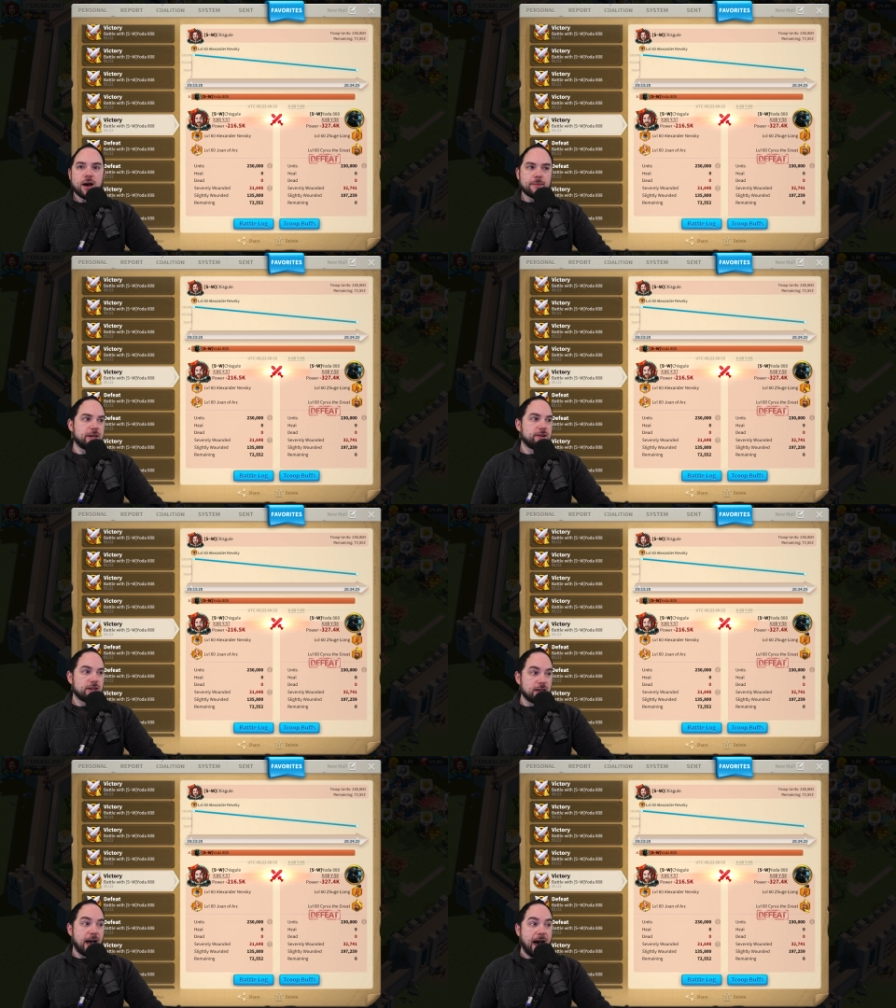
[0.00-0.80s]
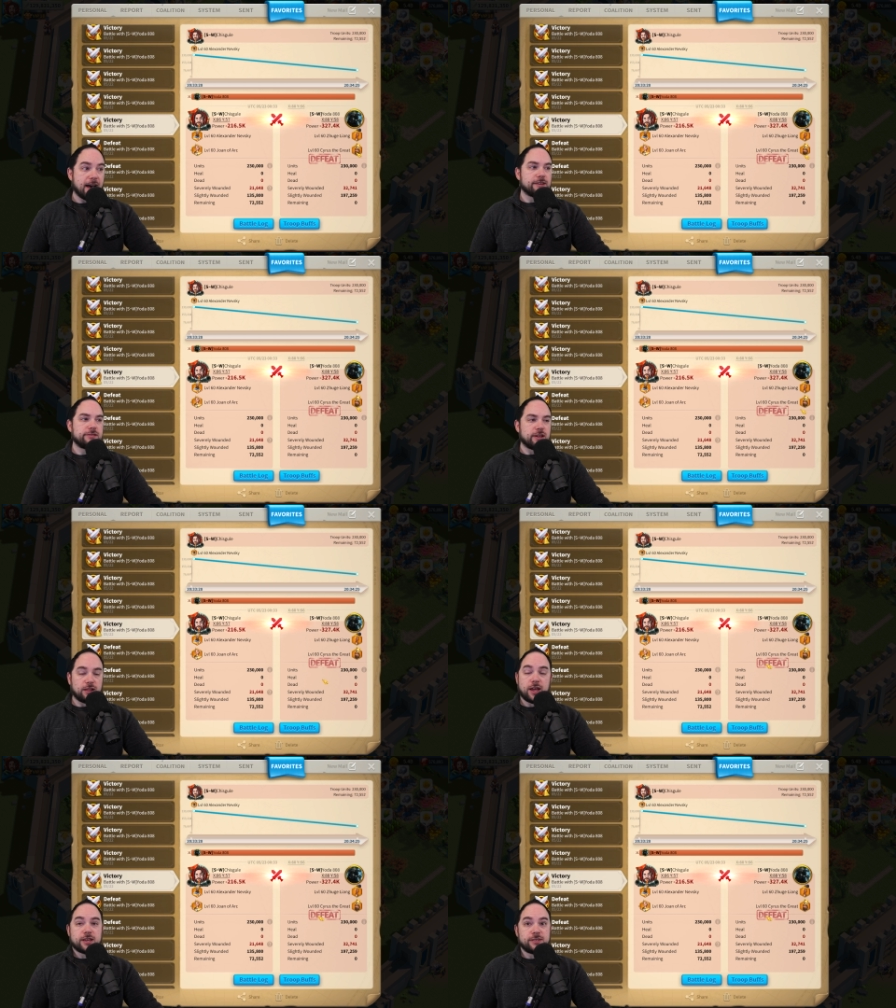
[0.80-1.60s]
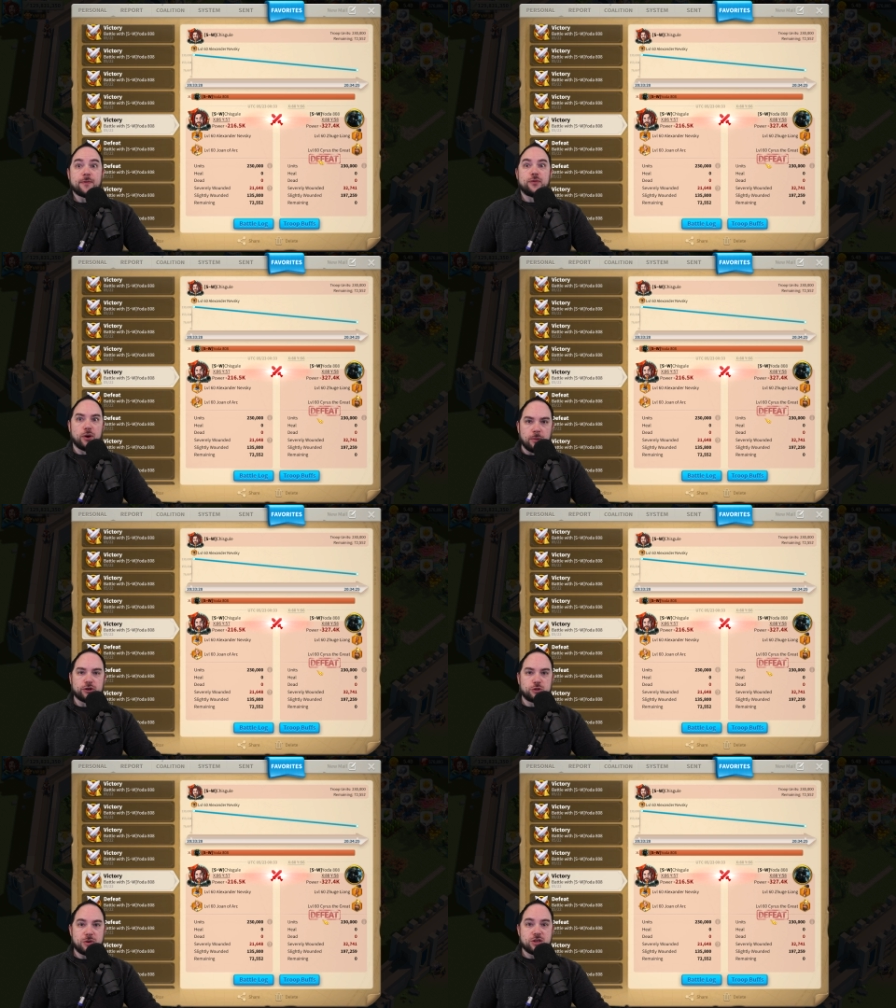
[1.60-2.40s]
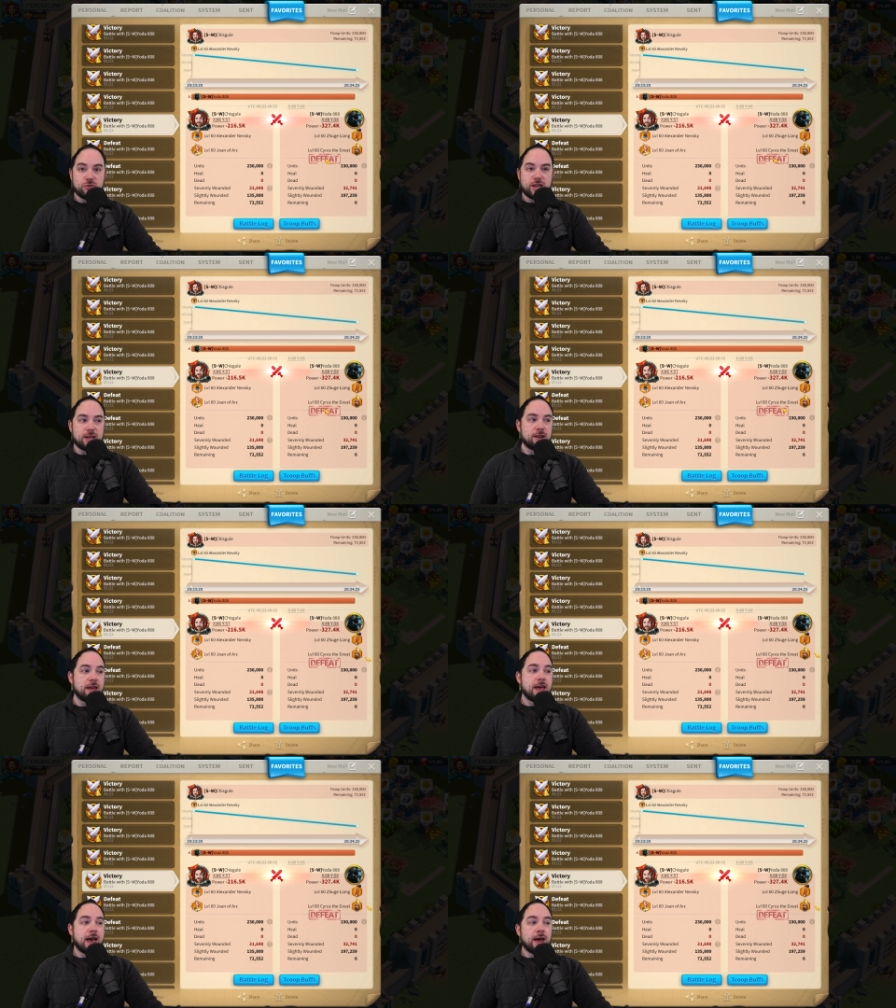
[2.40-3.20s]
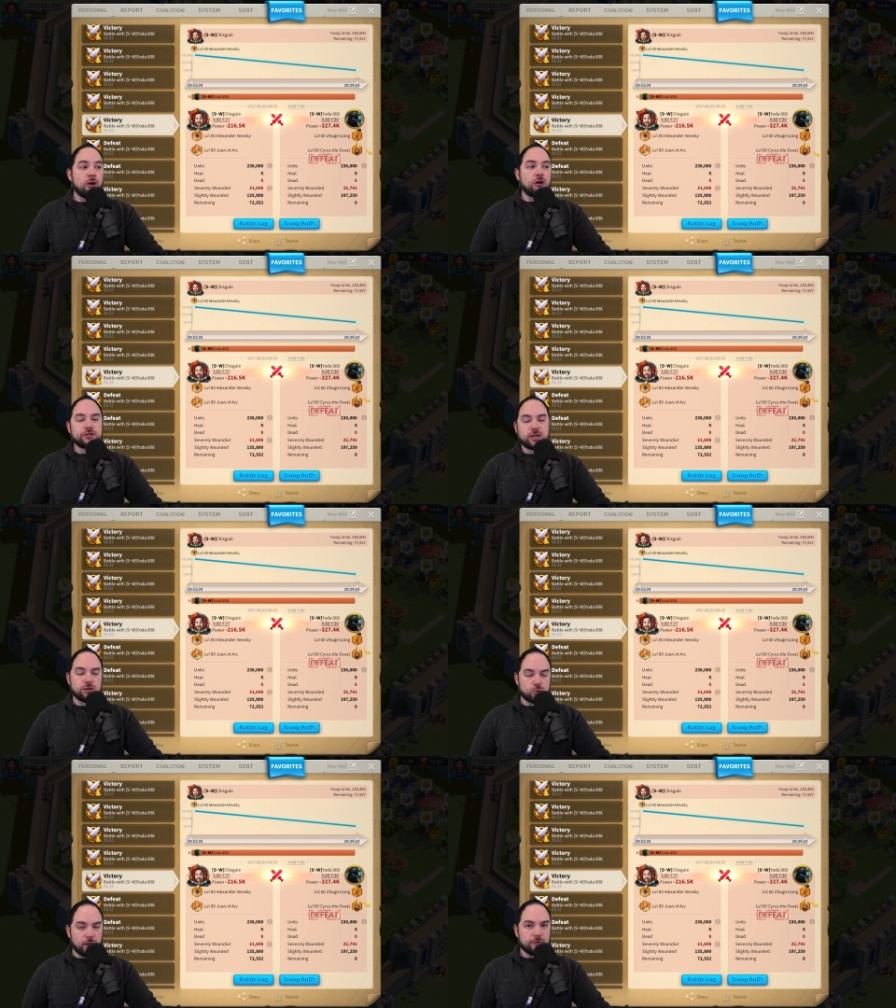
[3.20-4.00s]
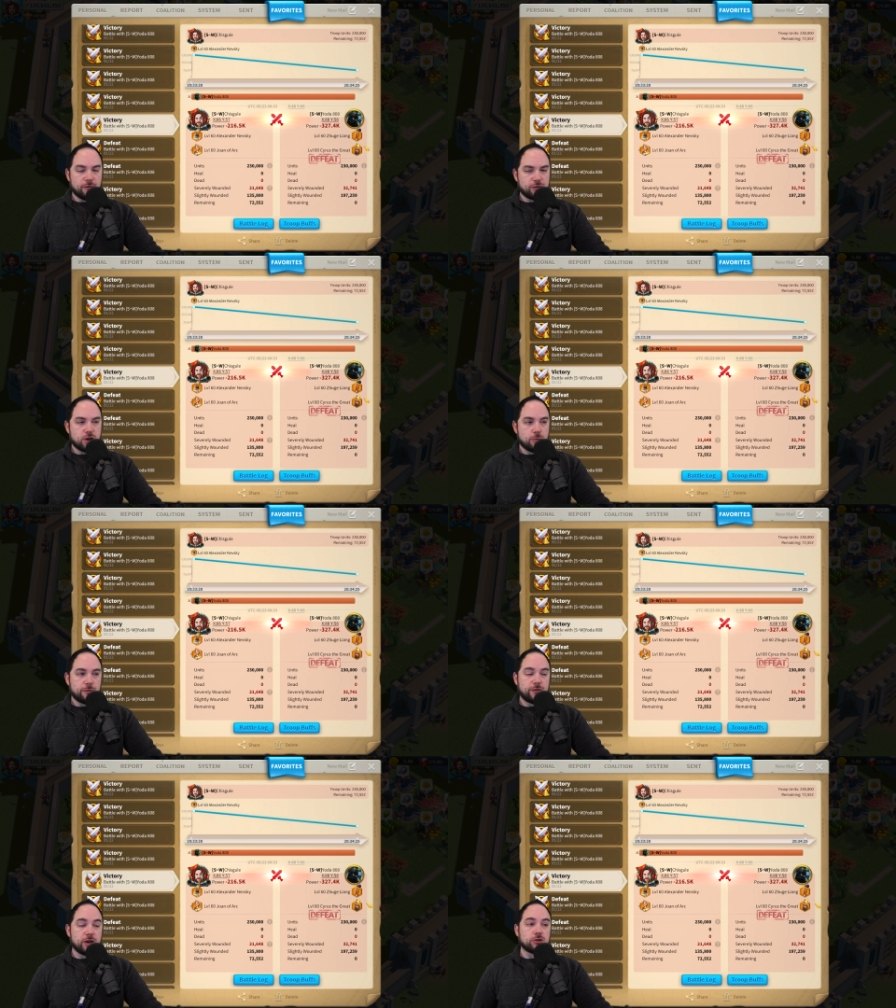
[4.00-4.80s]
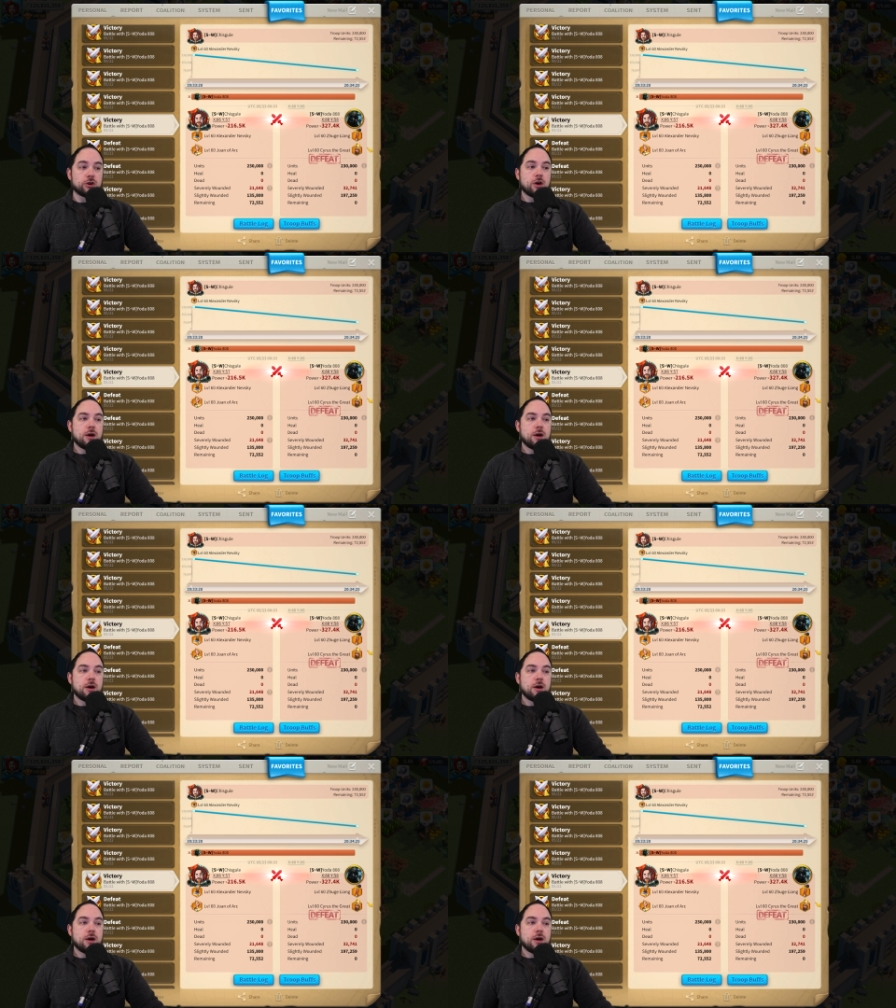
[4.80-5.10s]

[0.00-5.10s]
I mean, he has, like I said, the march speed you need and all skills relevant for the open field.